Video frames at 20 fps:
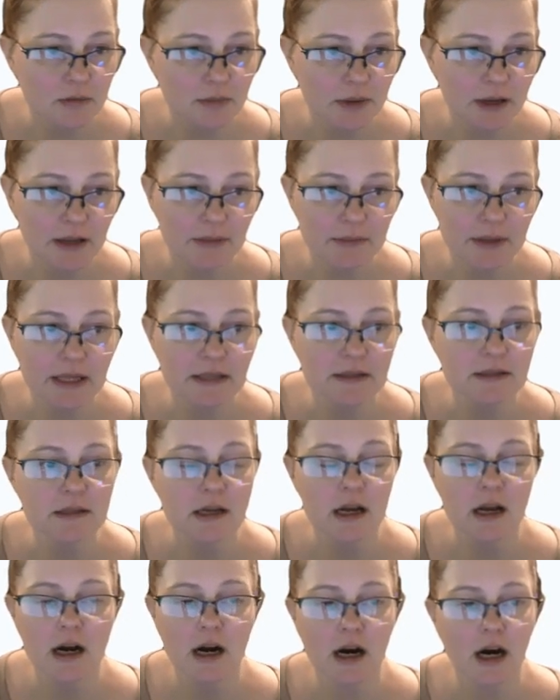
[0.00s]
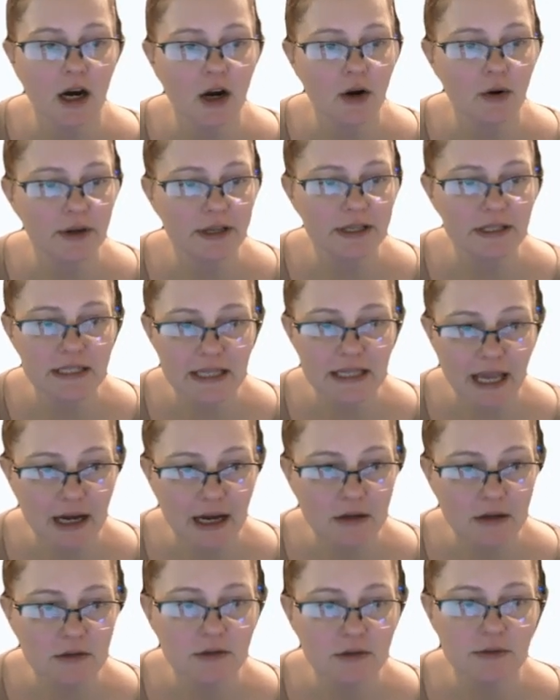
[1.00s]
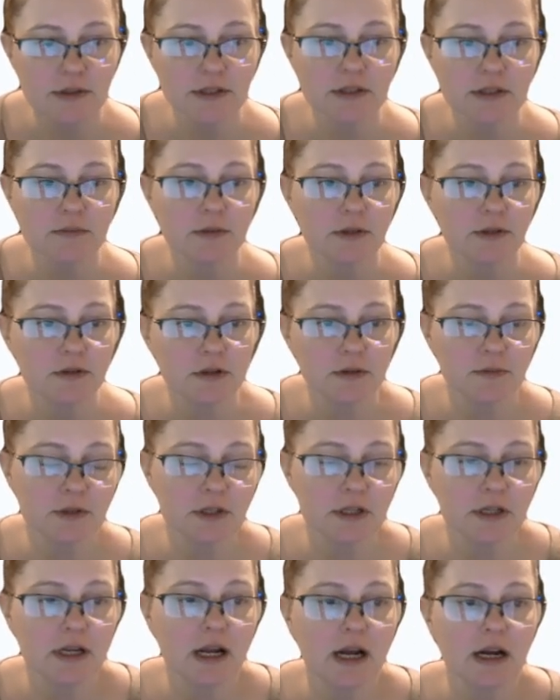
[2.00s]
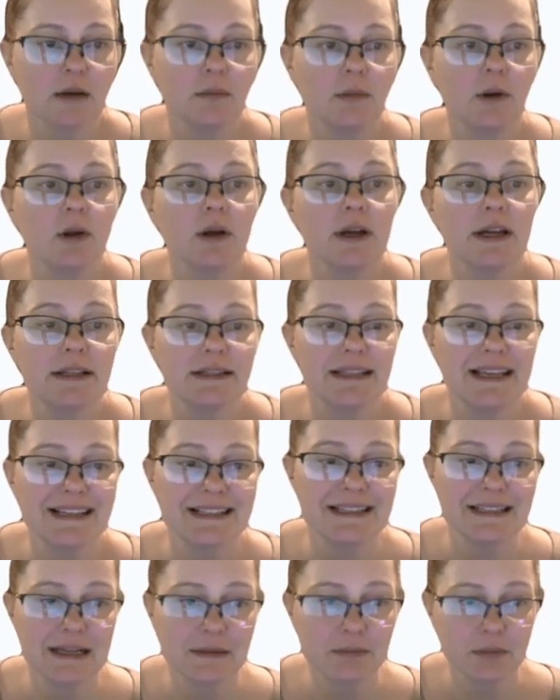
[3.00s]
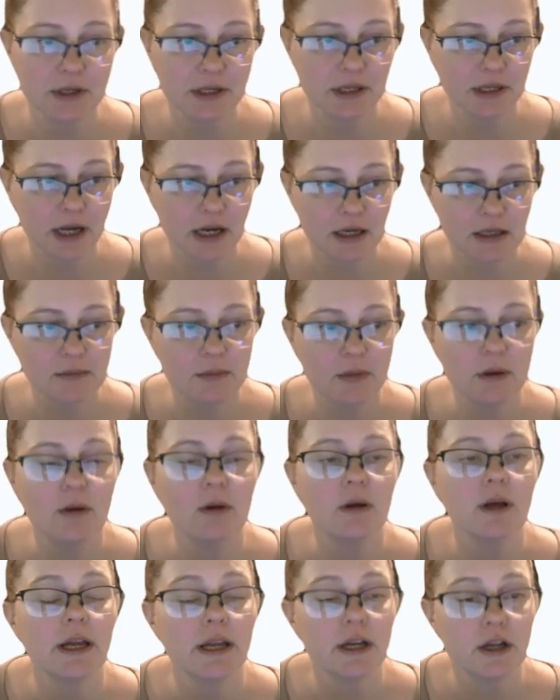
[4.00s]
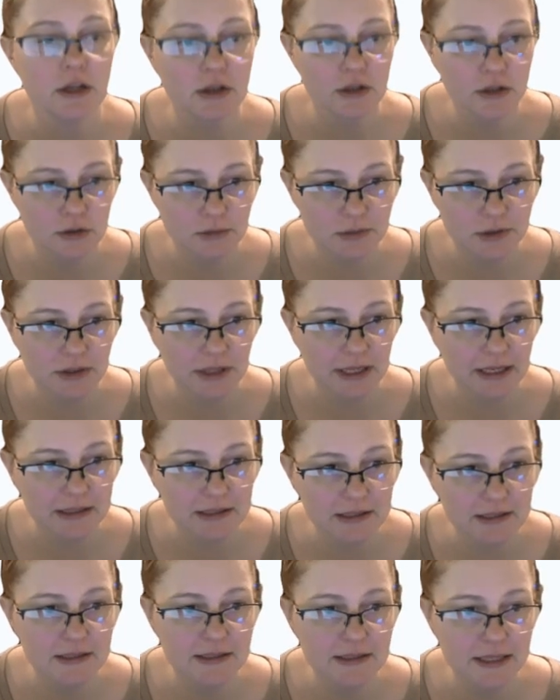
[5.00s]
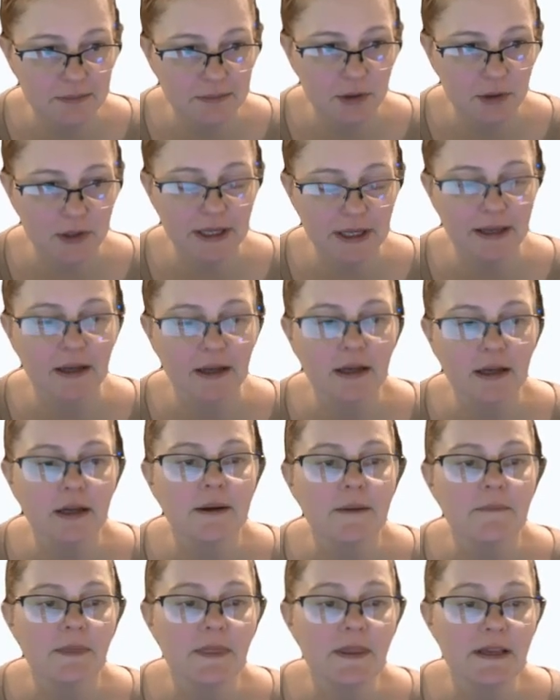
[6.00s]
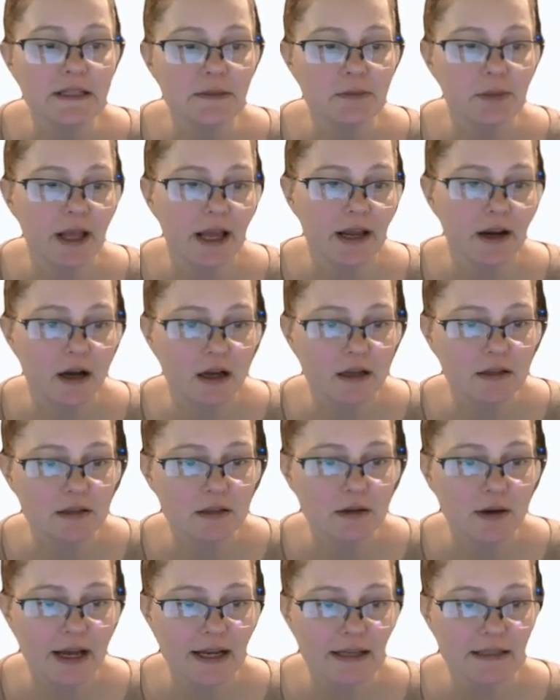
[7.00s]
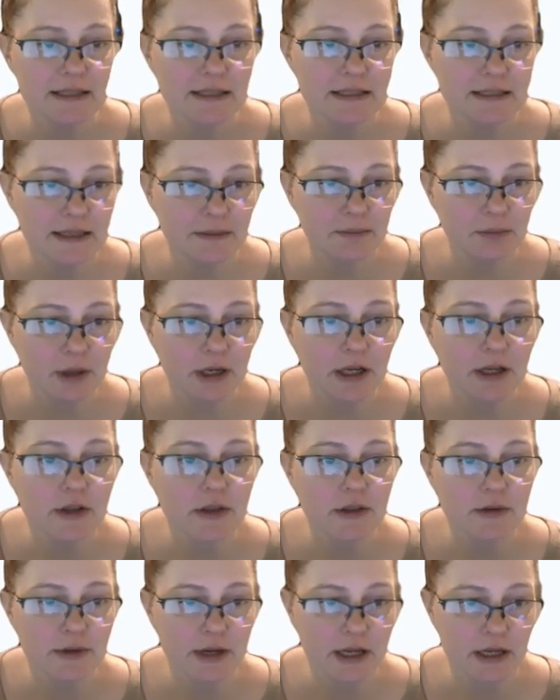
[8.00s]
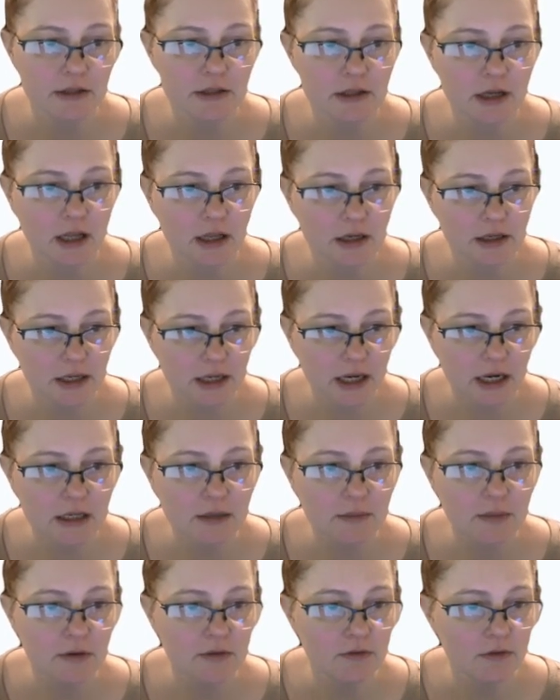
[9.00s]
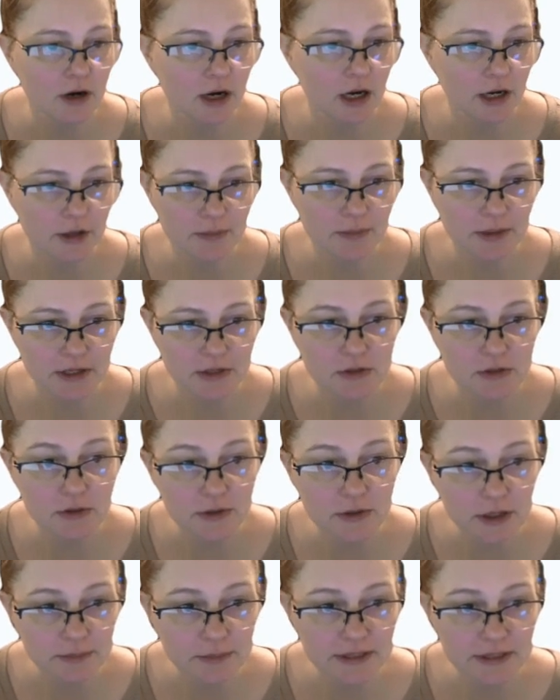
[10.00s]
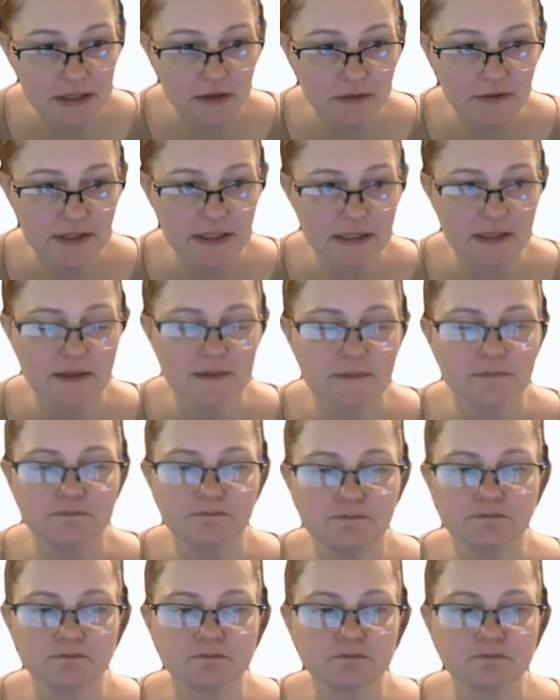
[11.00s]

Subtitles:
copayments are going to count towards the prescription deductible. It's a separate deductible. It accumulates separately. This plan also has a separate $300 deductible for occupational therapy services.